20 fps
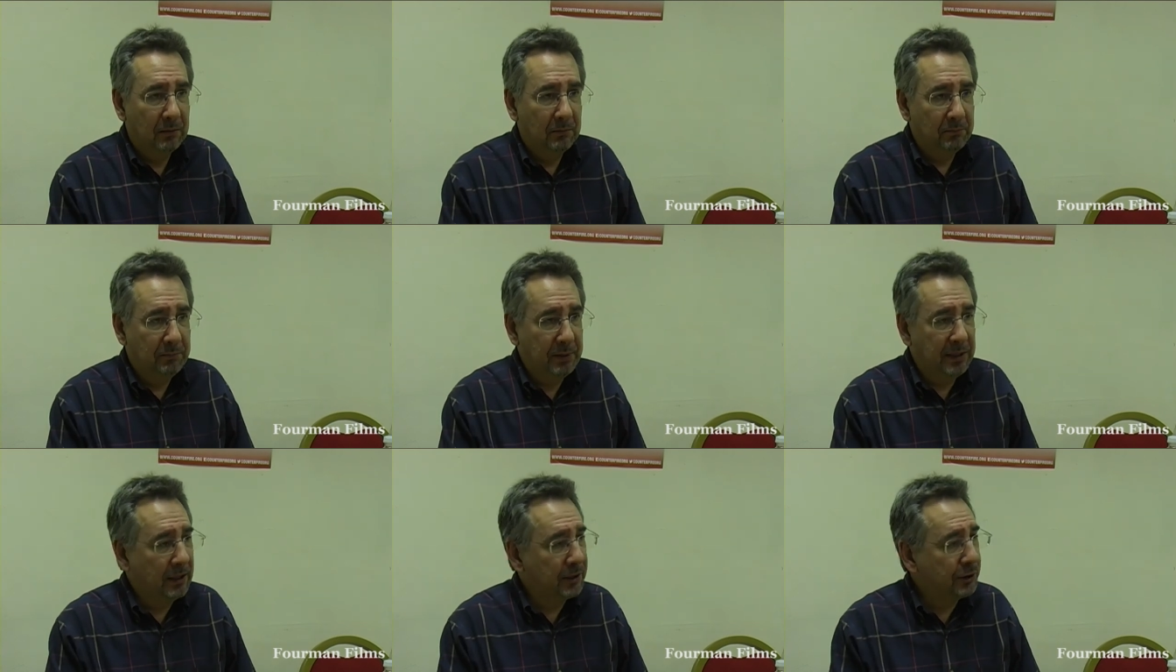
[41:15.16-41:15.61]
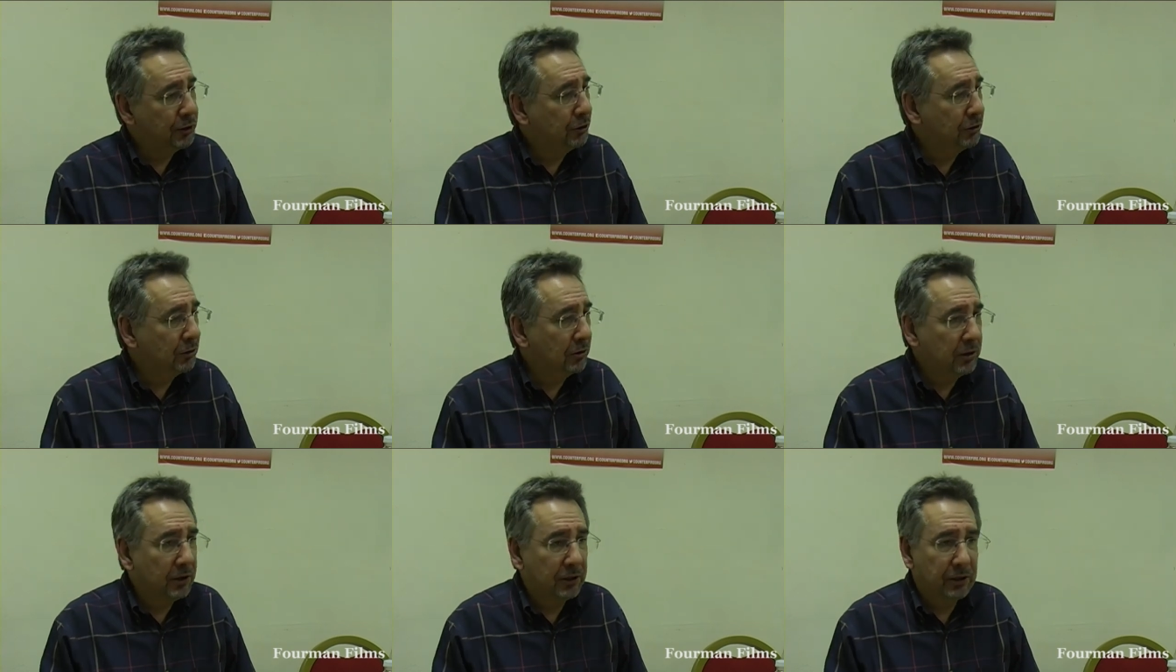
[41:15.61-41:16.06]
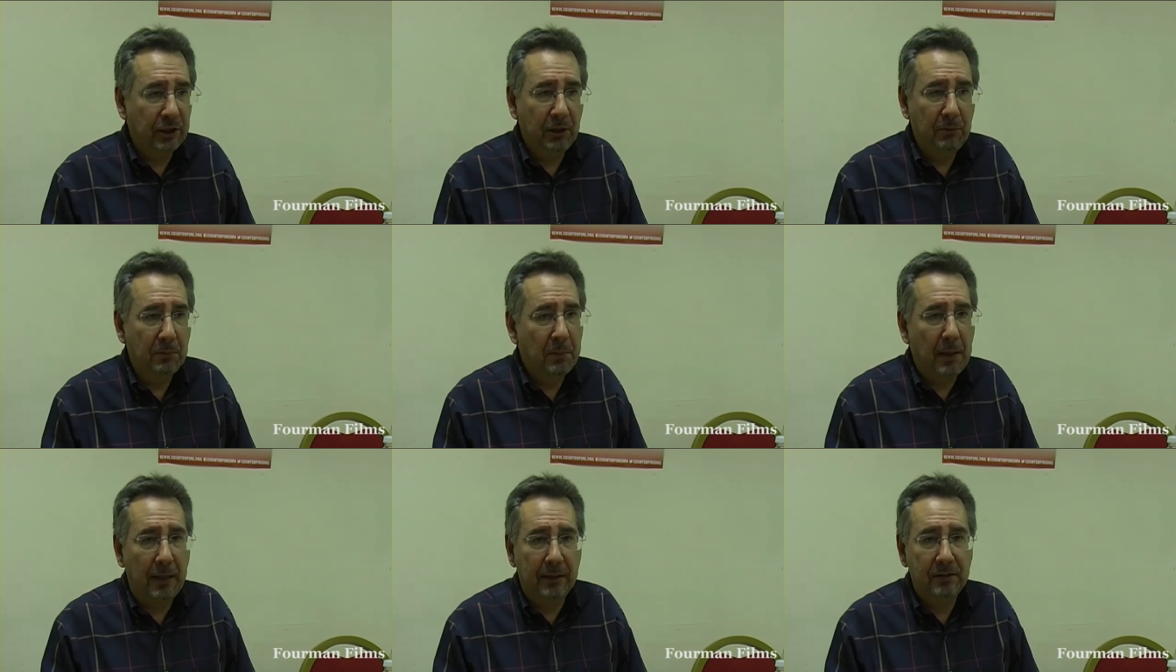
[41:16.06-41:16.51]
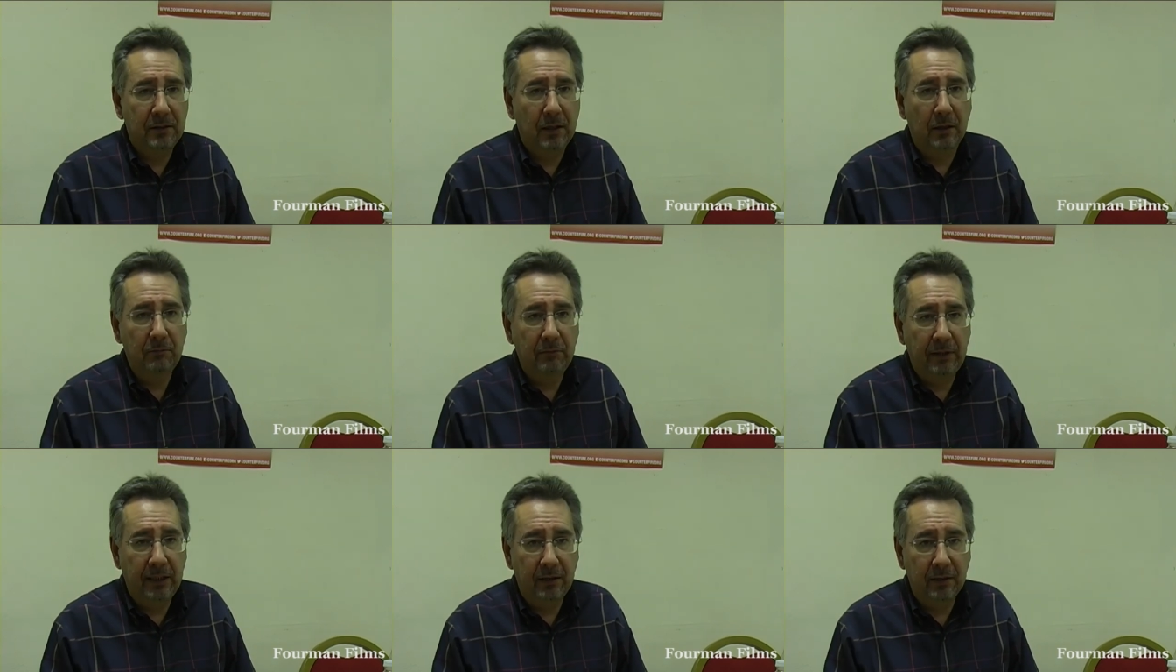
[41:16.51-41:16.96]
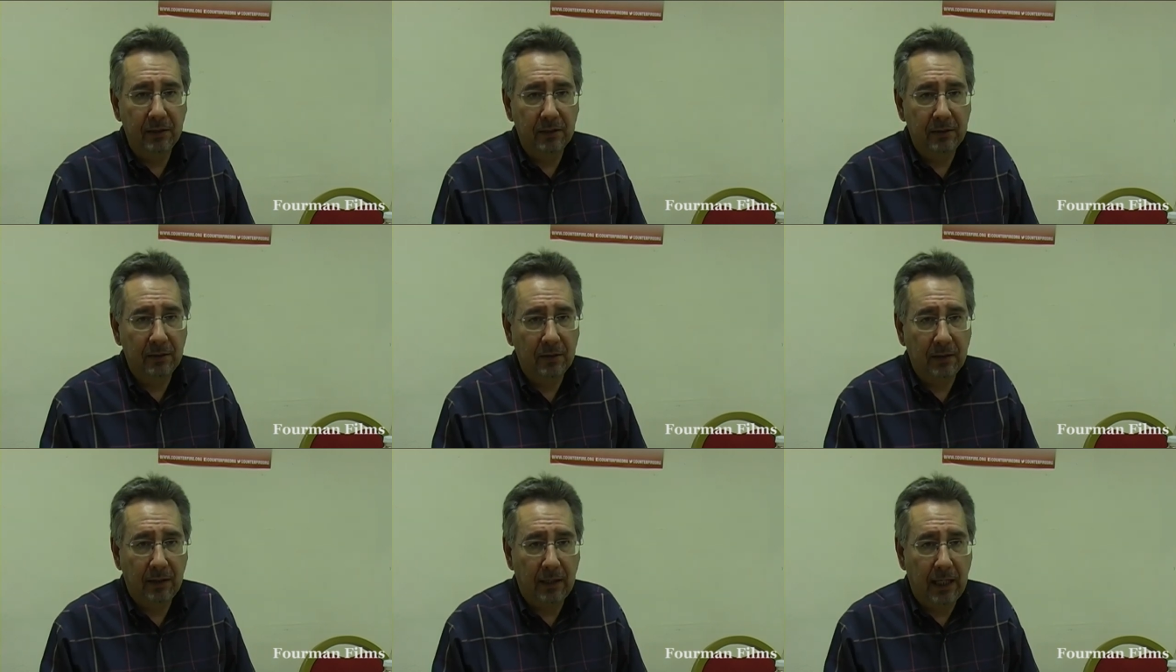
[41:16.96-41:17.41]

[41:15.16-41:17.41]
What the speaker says: Because you shouldn't assume about sun readers